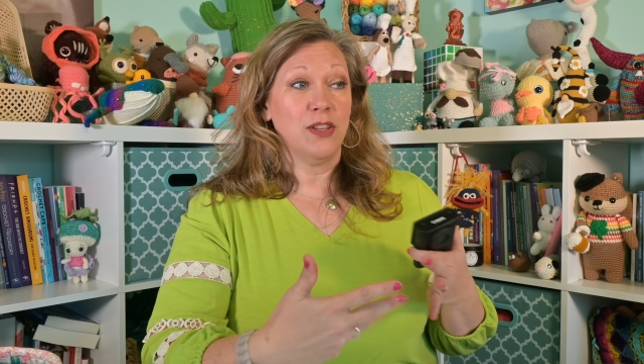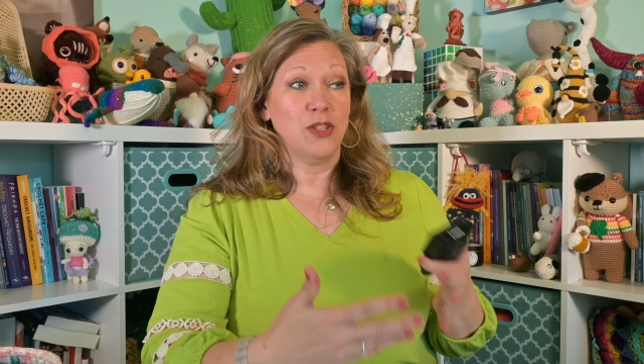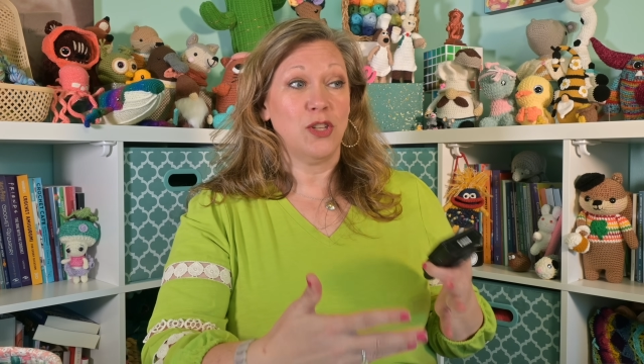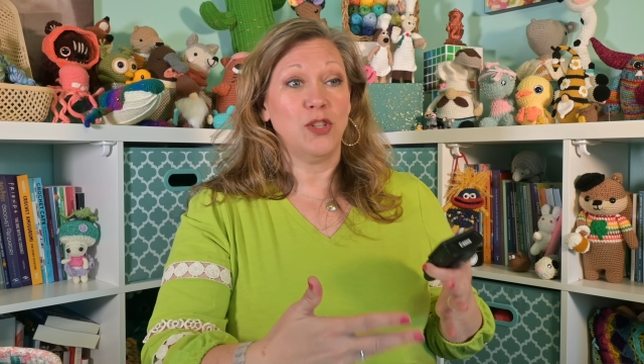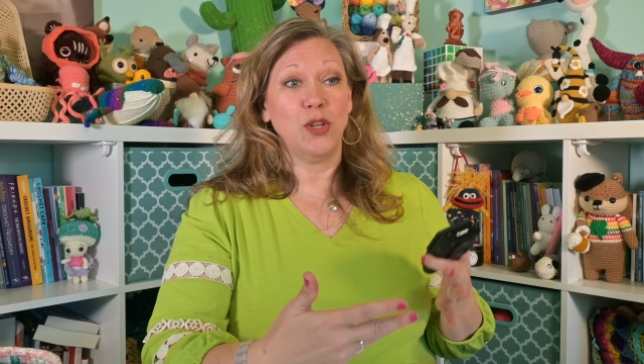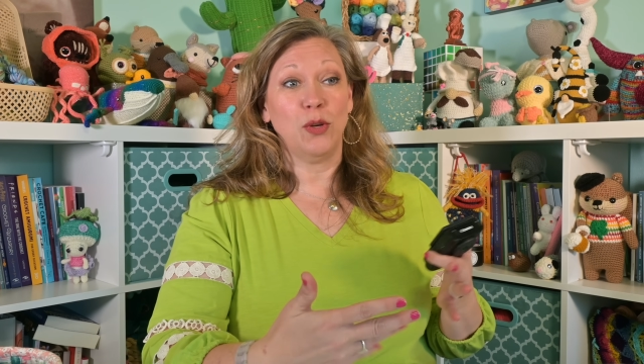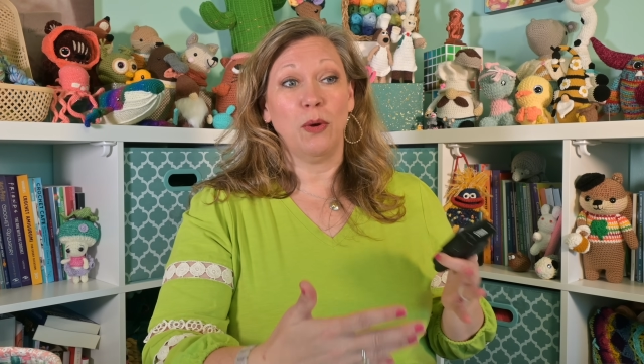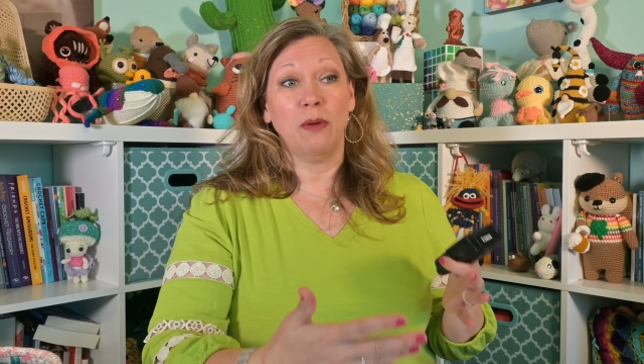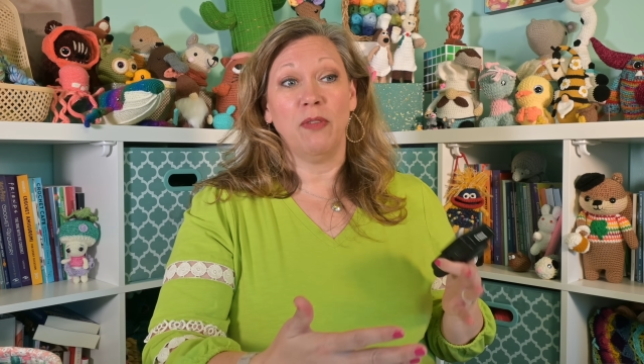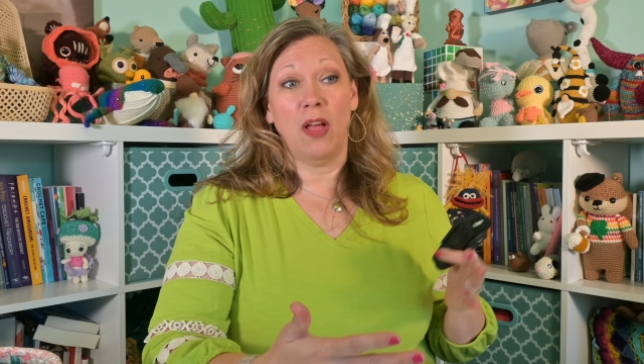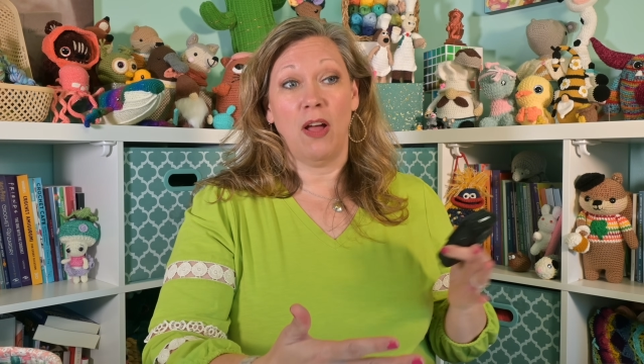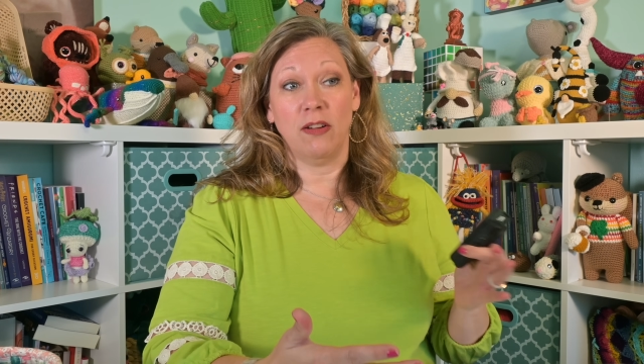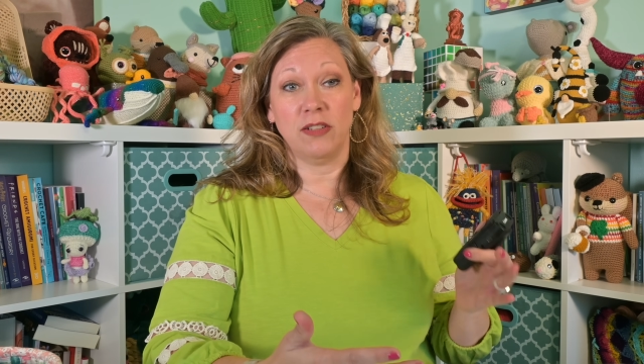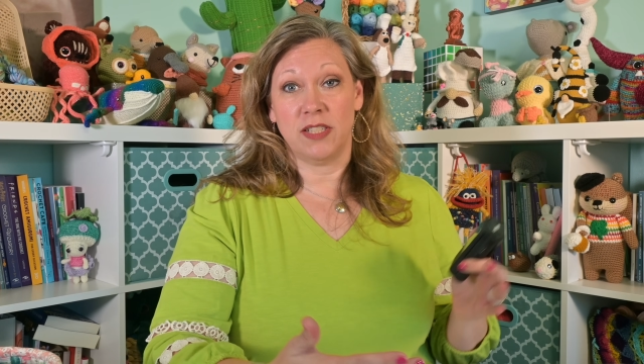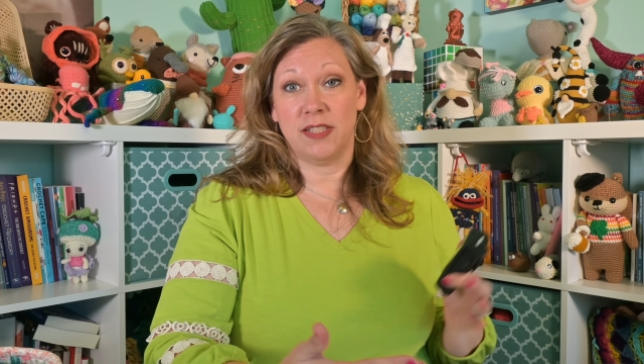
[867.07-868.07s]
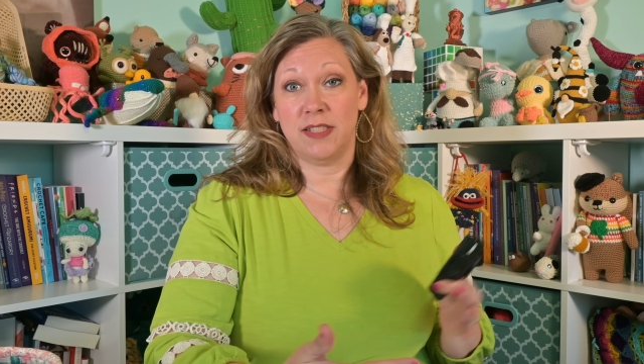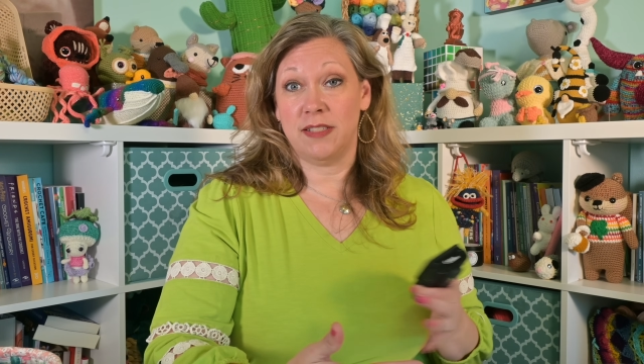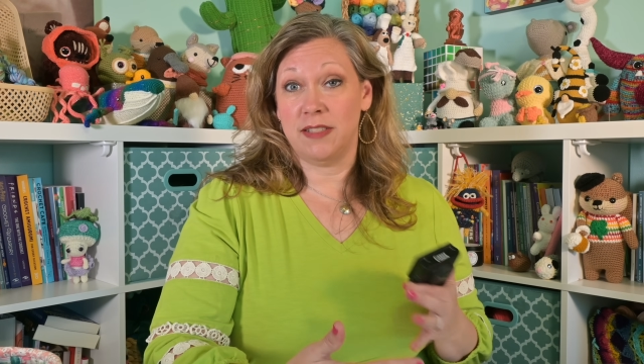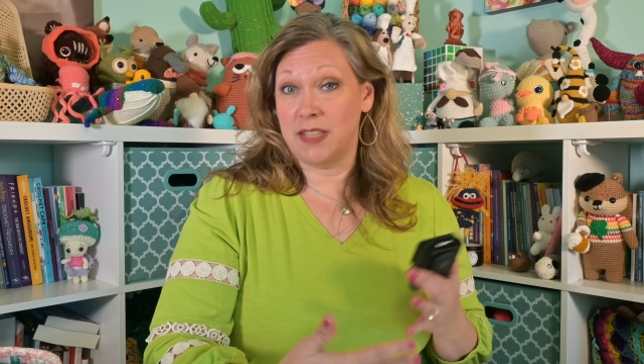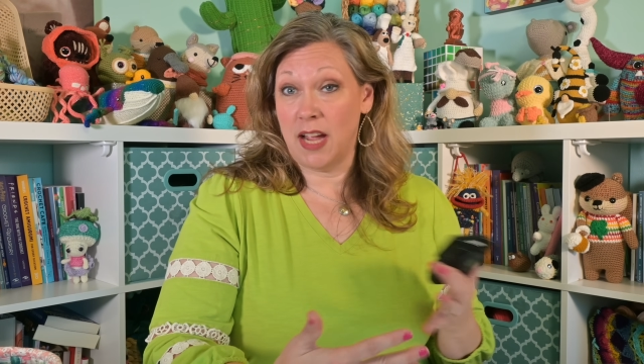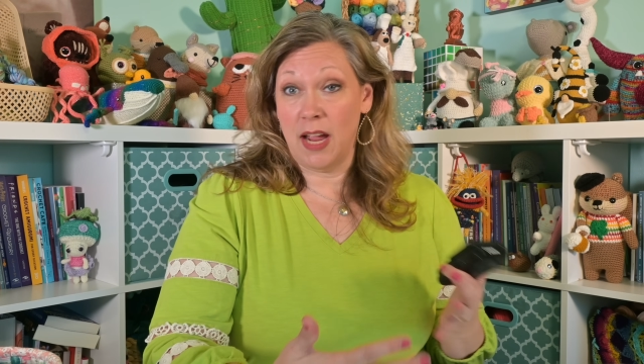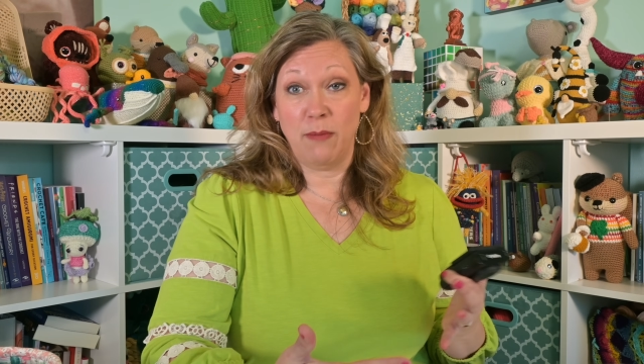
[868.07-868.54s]
to do a vlog
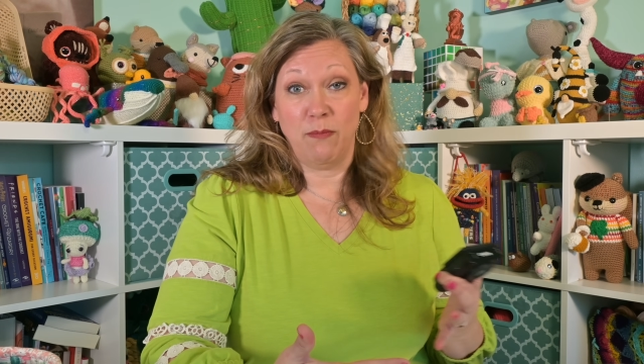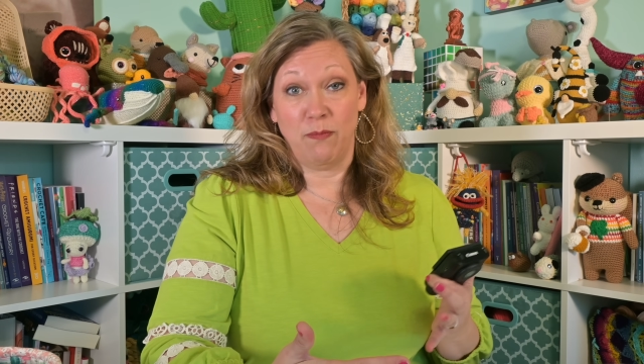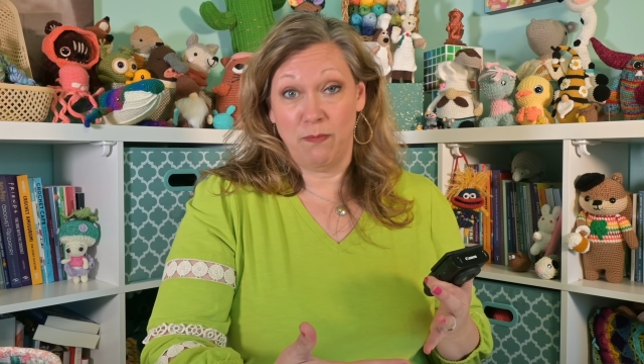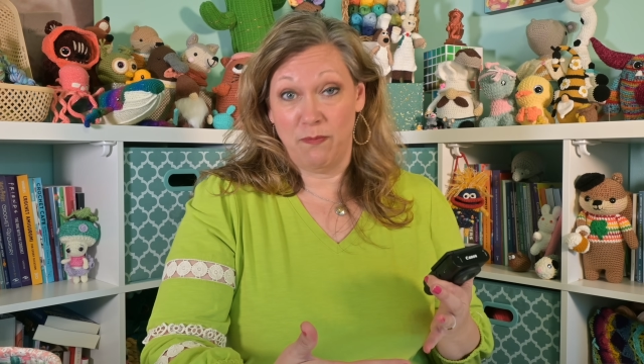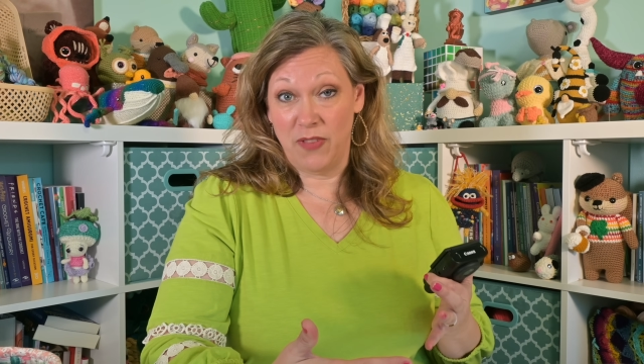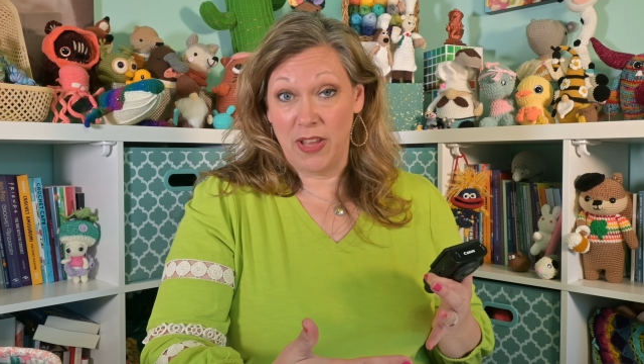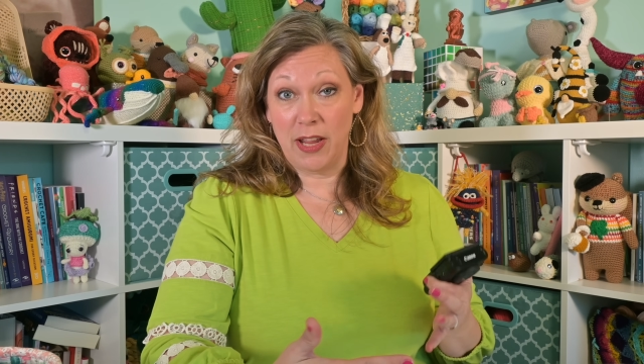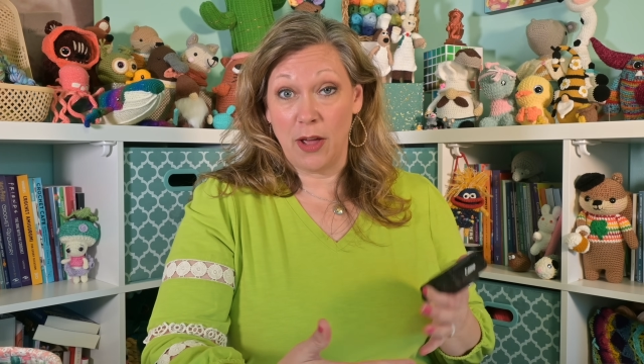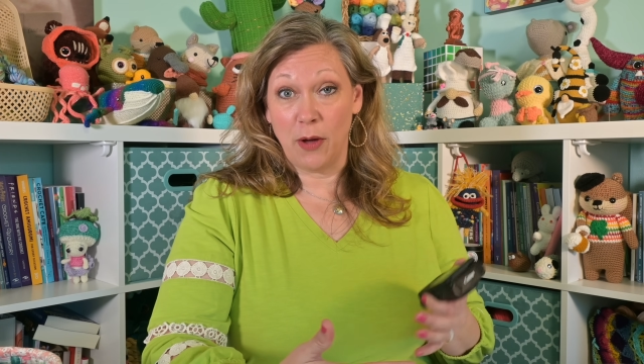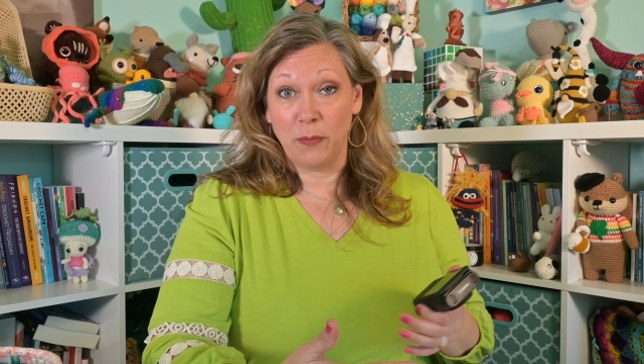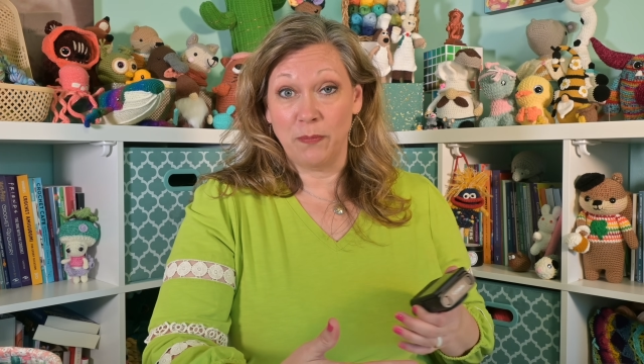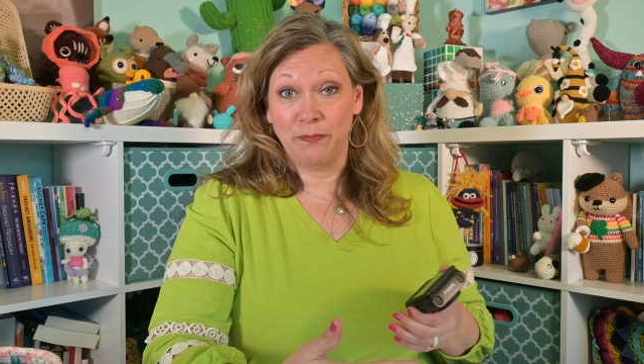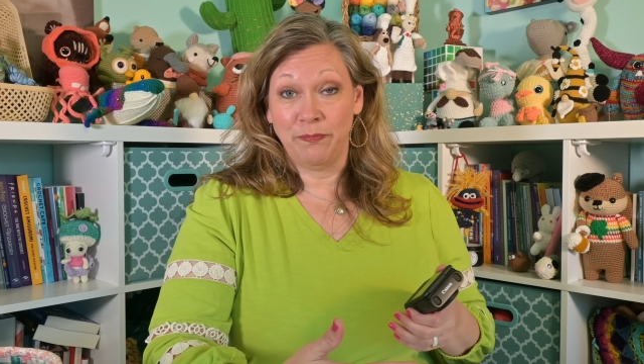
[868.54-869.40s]
type video.